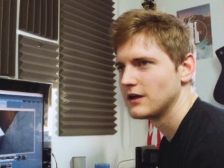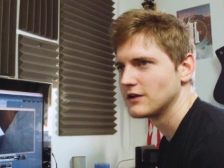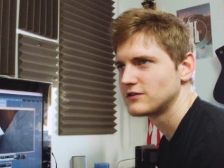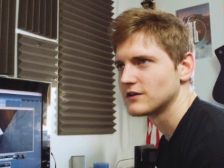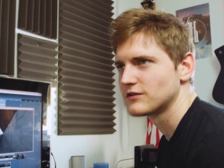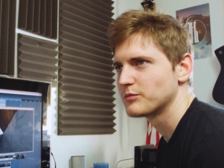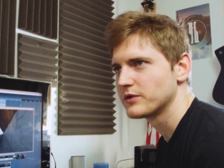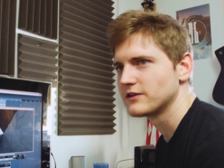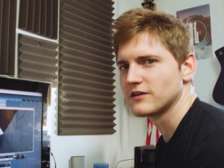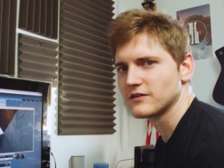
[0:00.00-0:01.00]
It's just
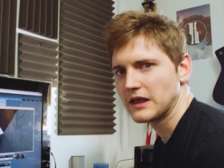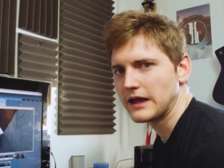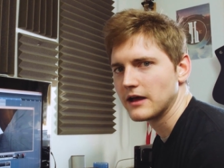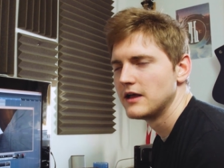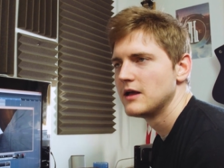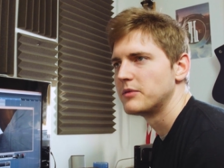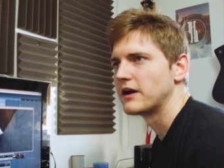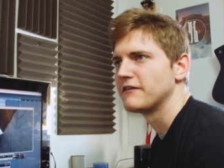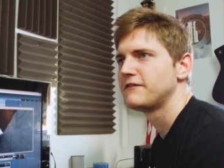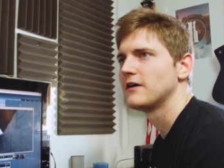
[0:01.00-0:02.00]
Princess Leia.
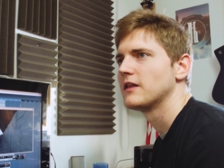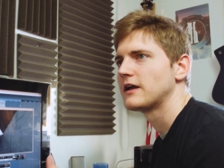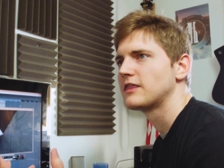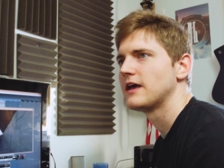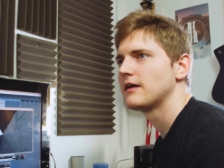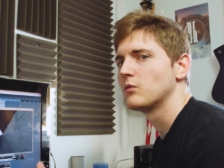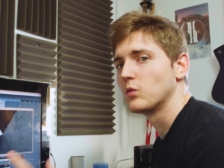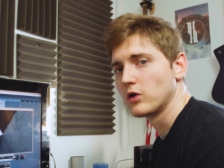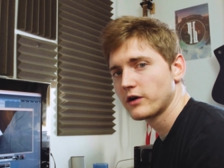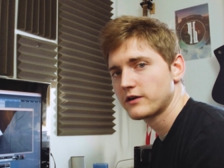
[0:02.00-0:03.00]
But I felt like that
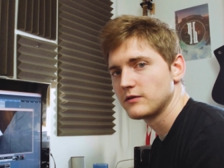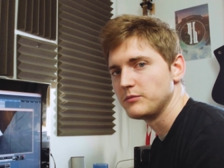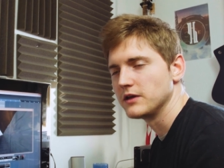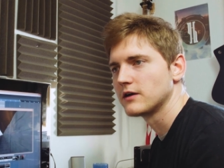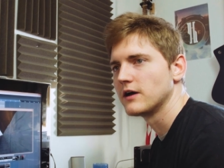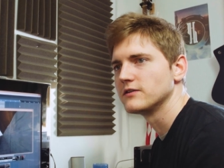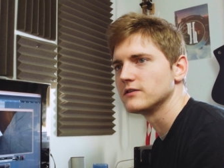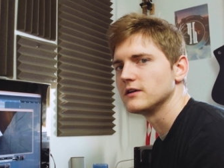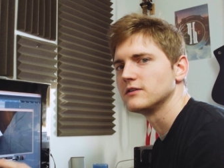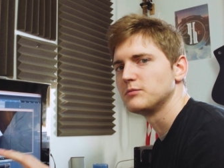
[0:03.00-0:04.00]
worked
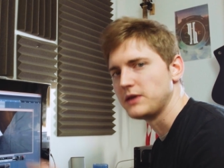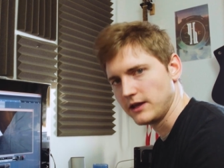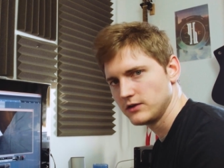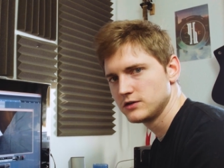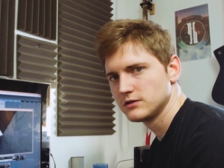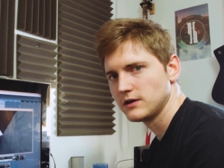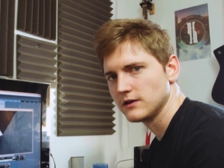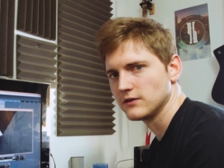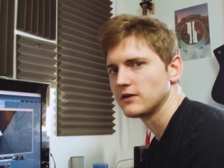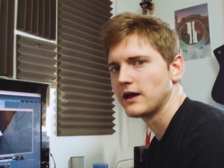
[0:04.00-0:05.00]
because it's Peach
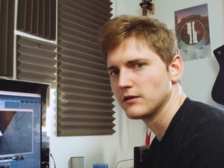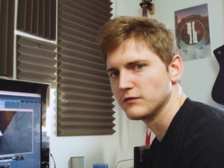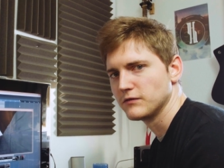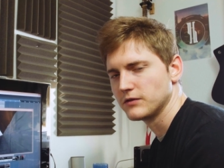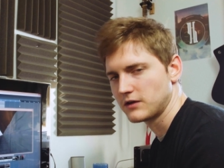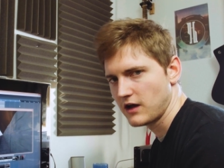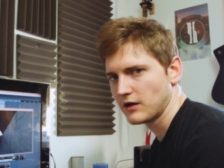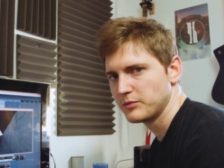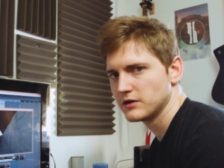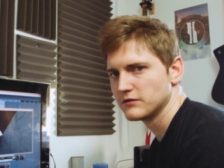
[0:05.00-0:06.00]
inside of the
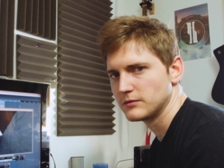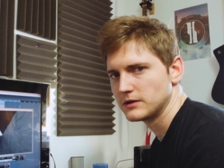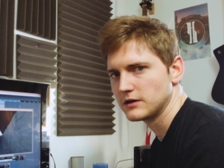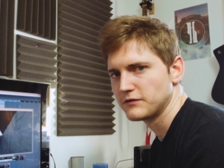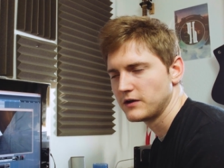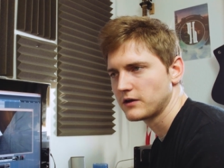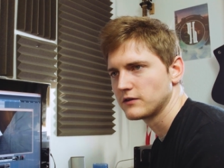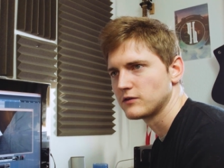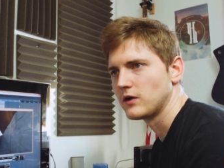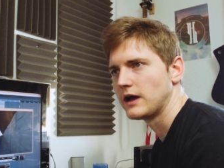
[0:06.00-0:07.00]
cockpit of the Millennium
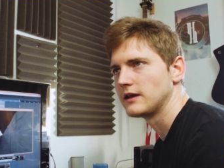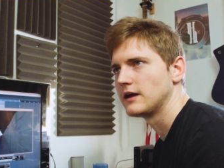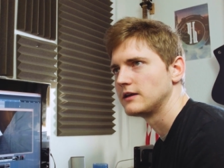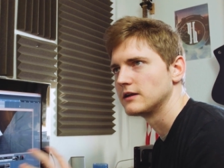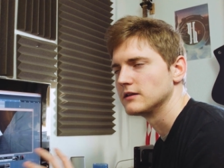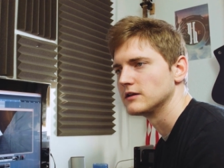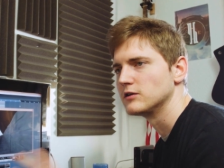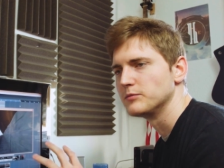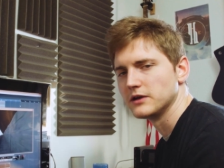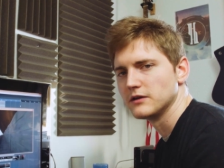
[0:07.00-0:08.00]
Falcon. So I did a
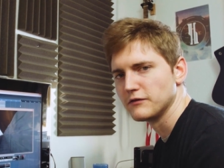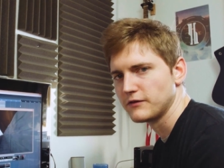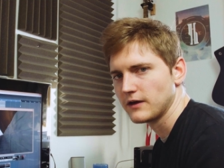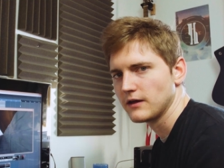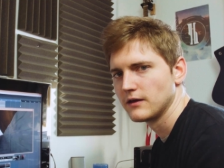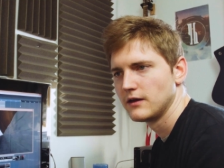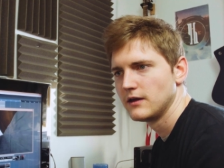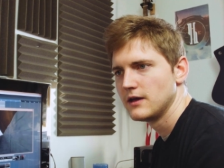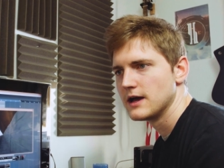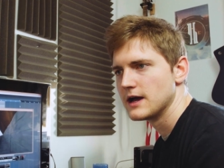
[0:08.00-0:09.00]
little bit of a
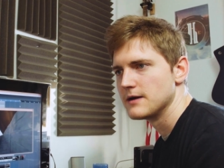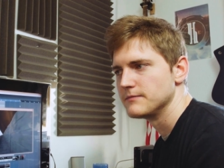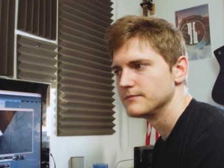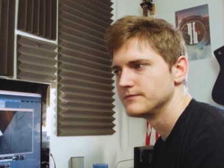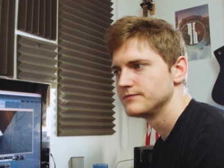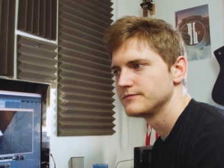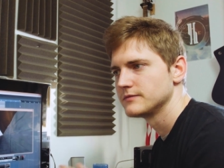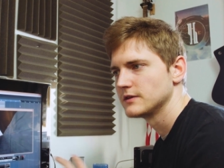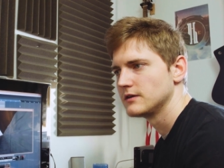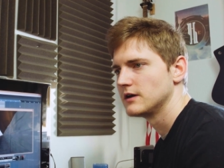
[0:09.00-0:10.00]

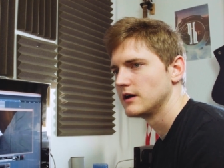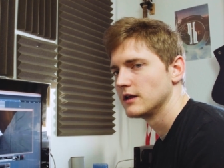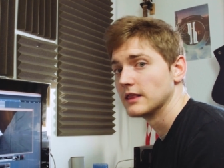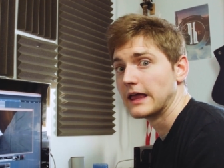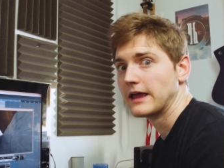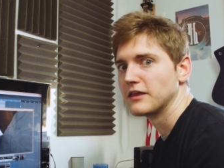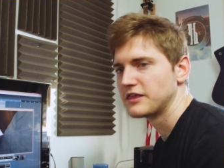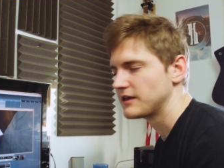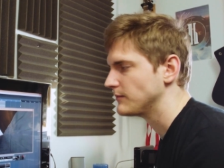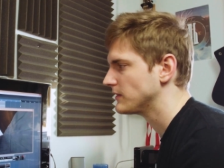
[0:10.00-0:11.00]
Leia
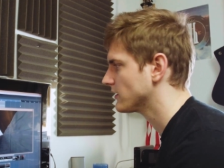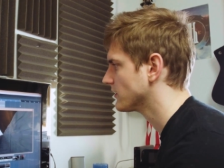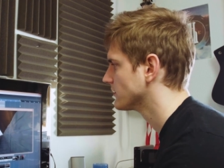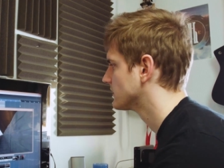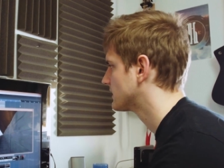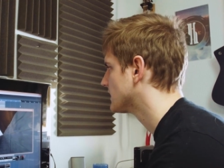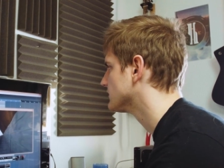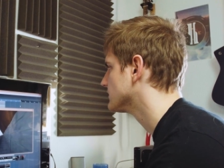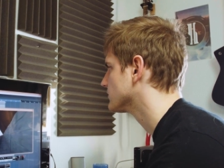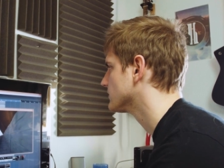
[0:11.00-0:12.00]
theme here to kind
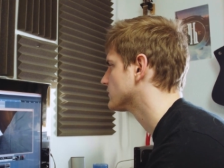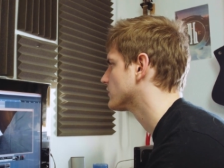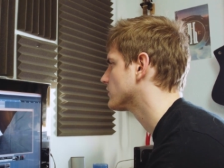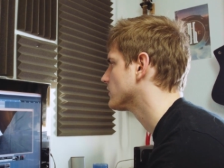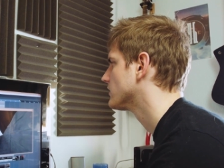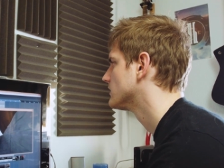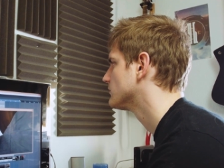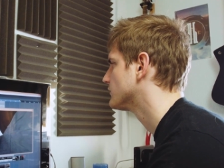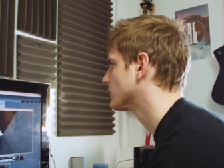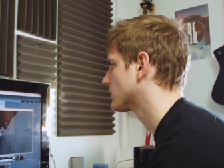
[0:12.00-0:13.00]
of introduce her
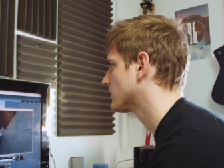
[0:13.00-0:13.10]
before